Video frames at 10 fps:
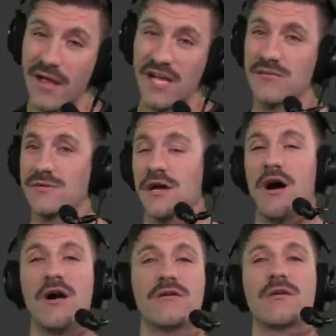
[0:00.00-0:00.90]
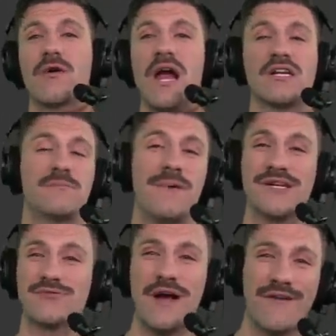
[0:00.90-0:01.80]
this was a 100 greatest
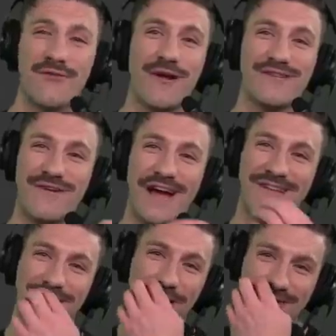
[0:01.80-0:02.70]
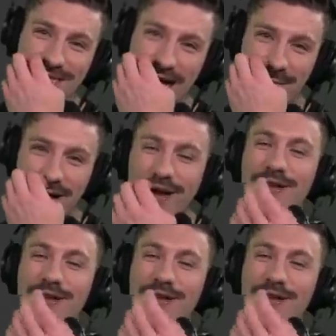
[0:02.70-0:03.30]
best draft the Raiders have had in a long time.